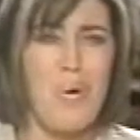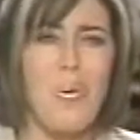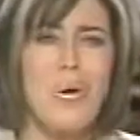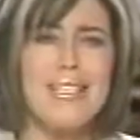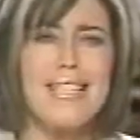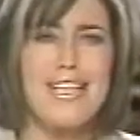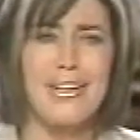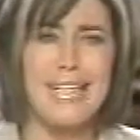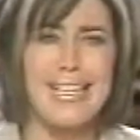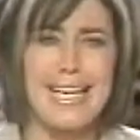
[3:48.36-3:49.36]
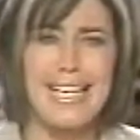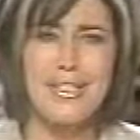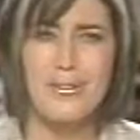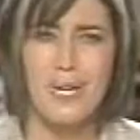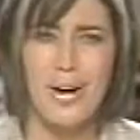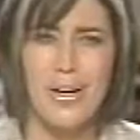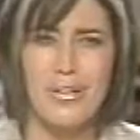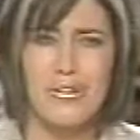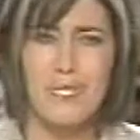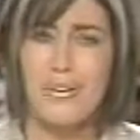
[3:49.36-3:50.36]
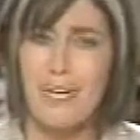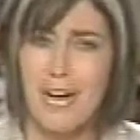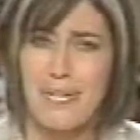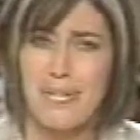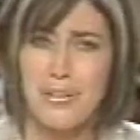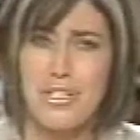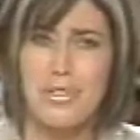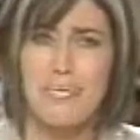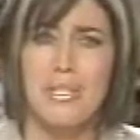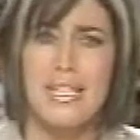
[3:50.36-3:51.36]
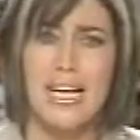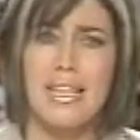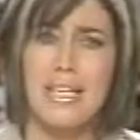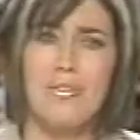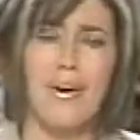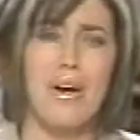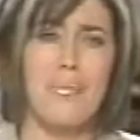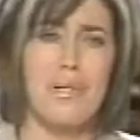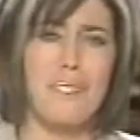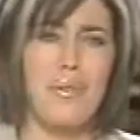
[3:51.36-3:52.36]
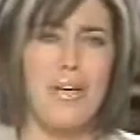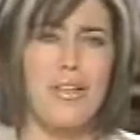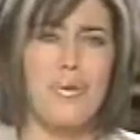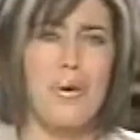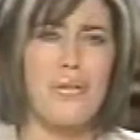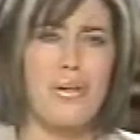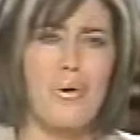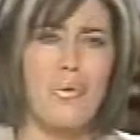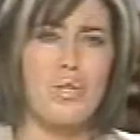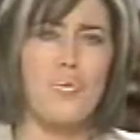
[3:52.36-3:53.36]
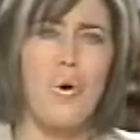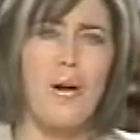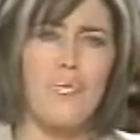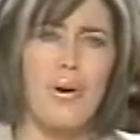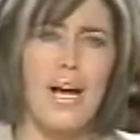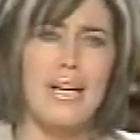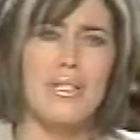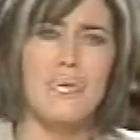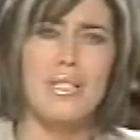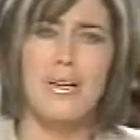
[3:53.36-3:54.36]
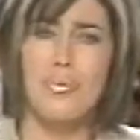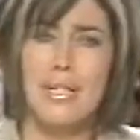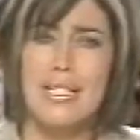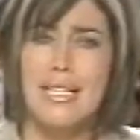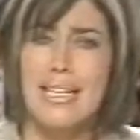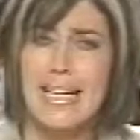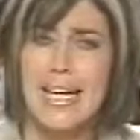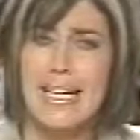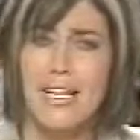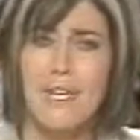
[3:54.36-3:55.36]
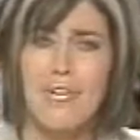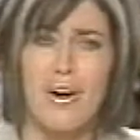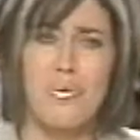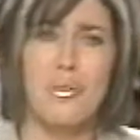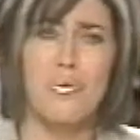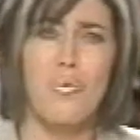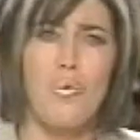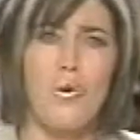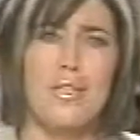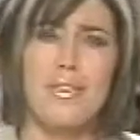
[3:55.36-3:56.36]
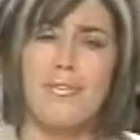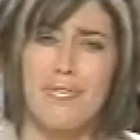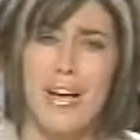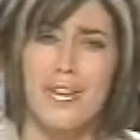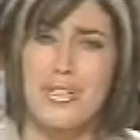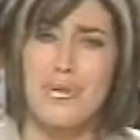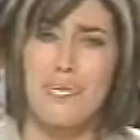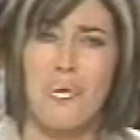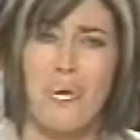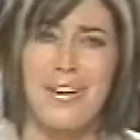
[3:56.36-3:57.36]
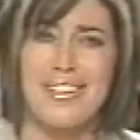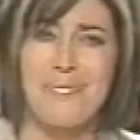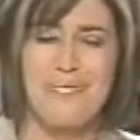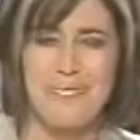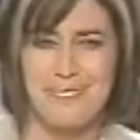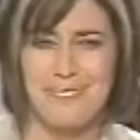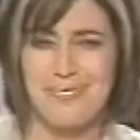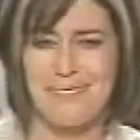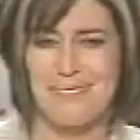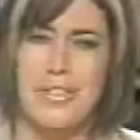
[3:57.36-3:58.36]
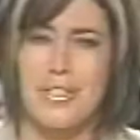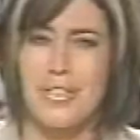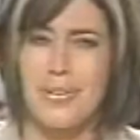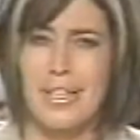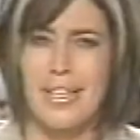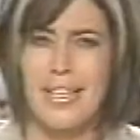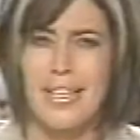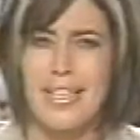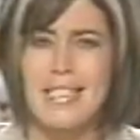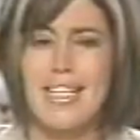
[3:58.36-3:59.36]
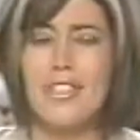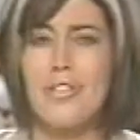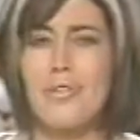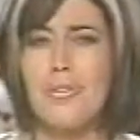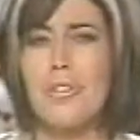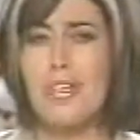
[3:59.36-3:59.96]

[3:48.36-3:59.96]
Well, once a year, Canadians are honored for their efforts to protect the environment. The Weather Network's Wab Rice was at a recent Canadian Environment Awards and filed this report. Suzuki. Stay tuned.